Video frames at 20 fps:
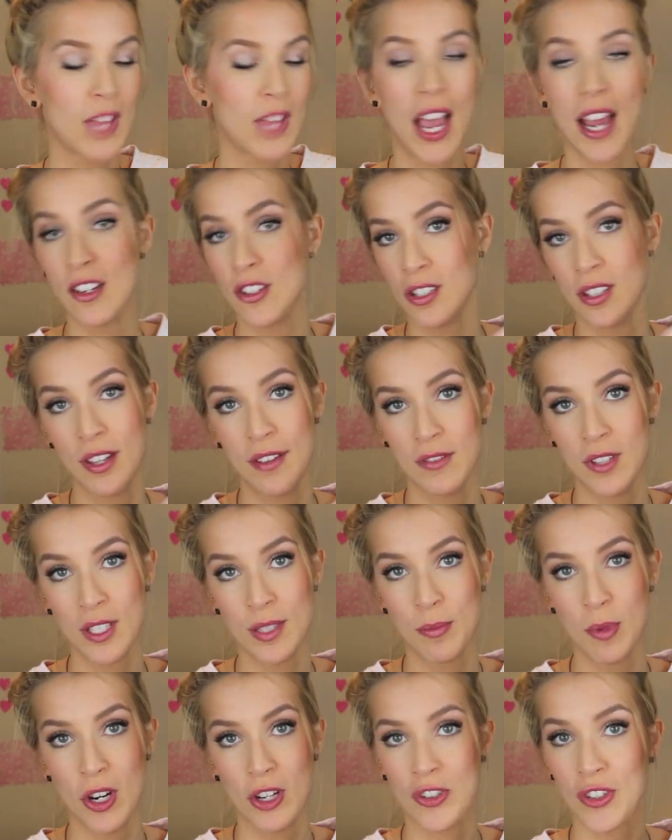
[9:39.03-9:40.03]
I just love
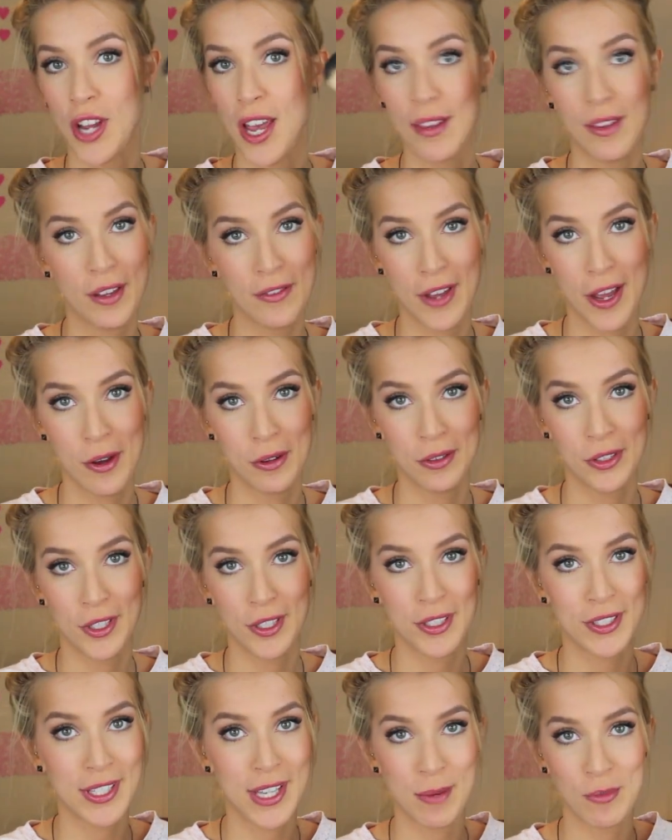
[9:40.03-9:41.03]
this brush. I love how it
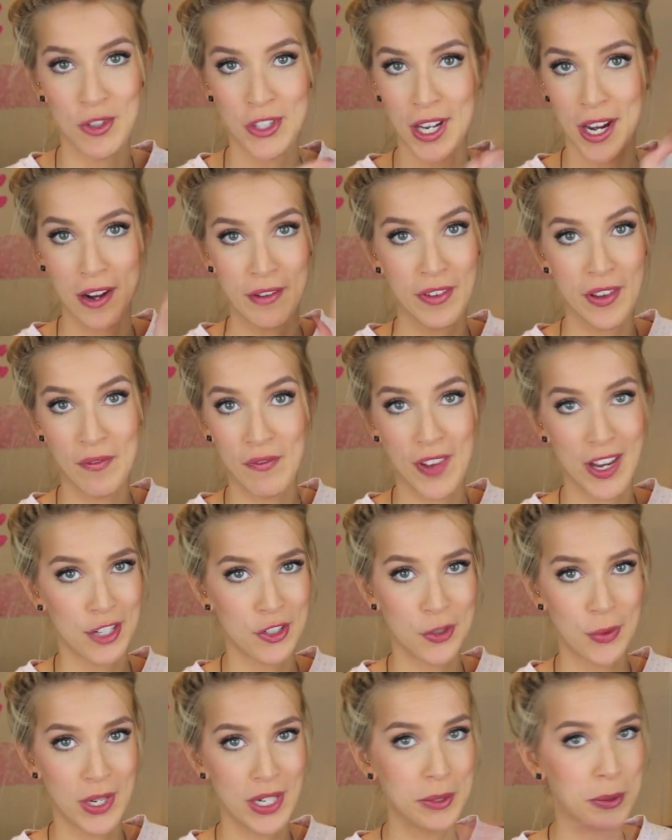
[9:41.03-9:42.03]
looks. I'm just kind of
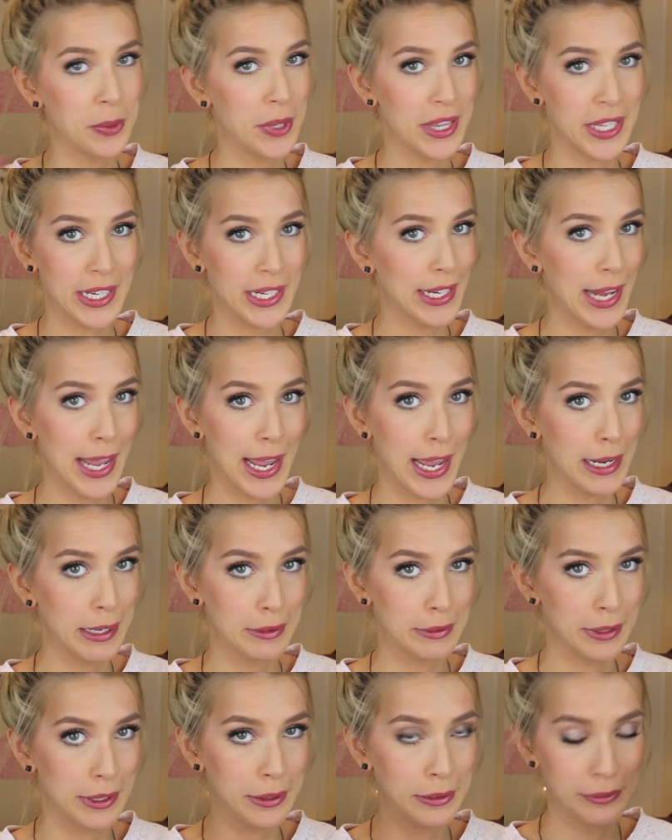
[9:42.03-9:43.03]
infatuated with it. I
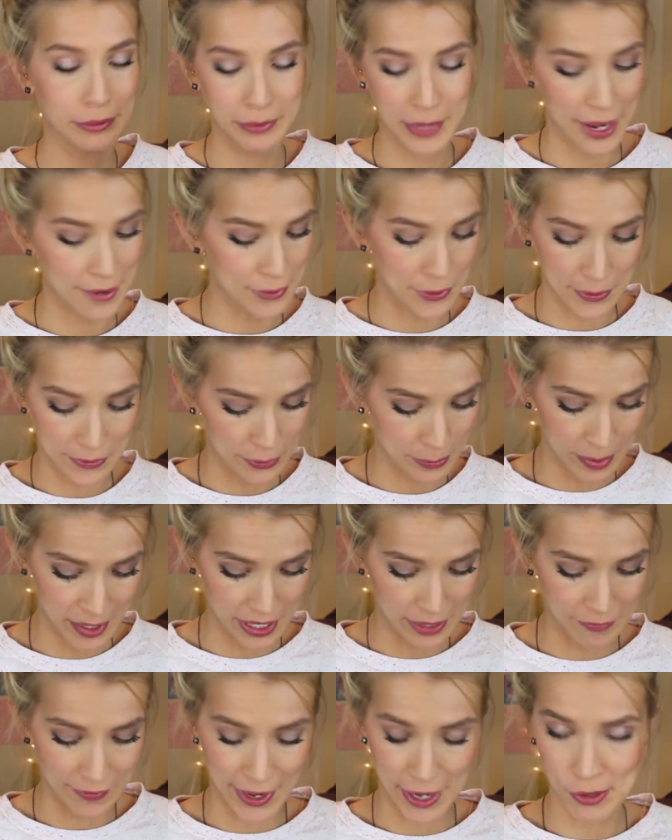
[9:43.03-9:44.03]
don't know. Have you ever
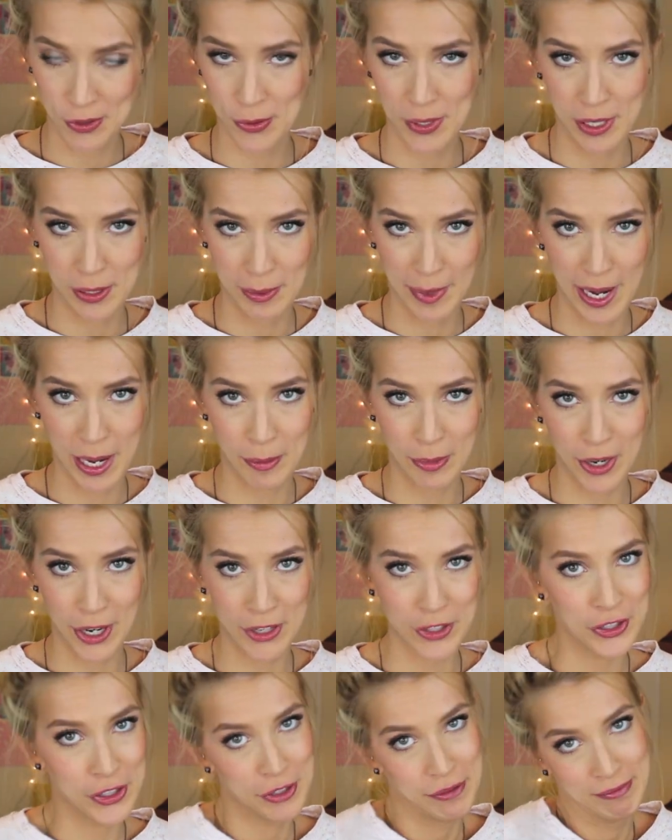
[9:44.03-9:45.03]
been infatuated by a
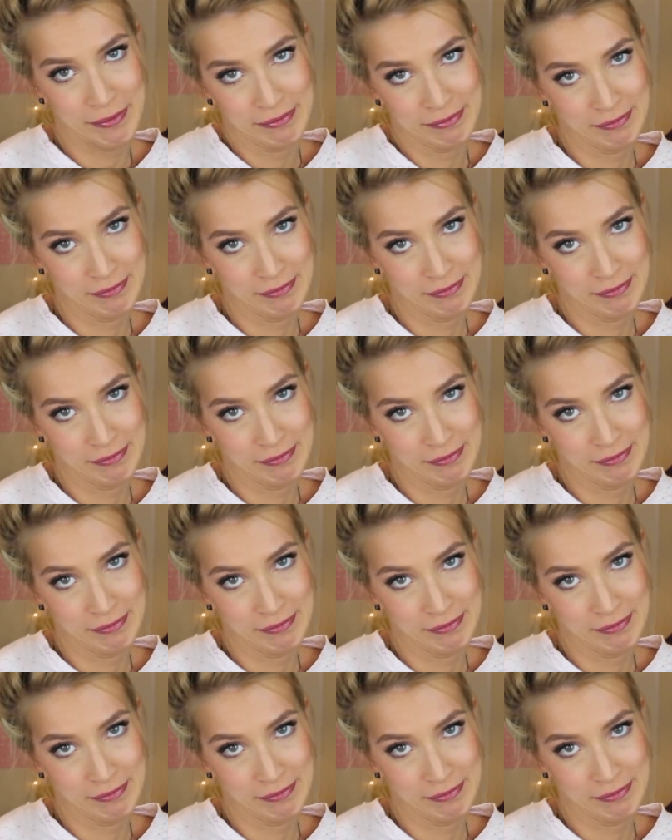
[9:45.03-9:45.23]
brush?